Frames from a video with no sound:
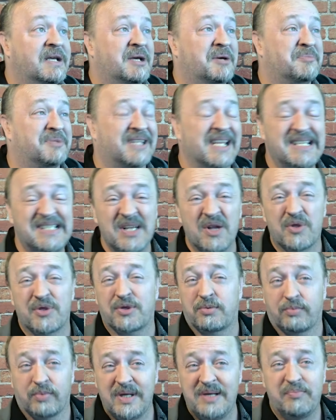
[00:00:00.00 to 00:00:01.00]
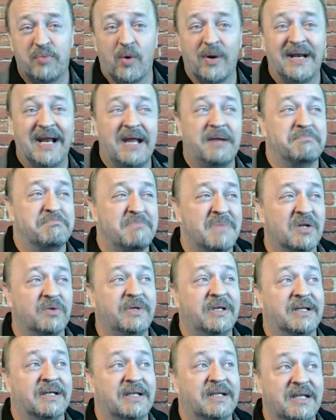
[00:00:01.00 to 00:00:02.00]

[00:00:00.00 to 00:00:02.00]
But they sell 3.8 million a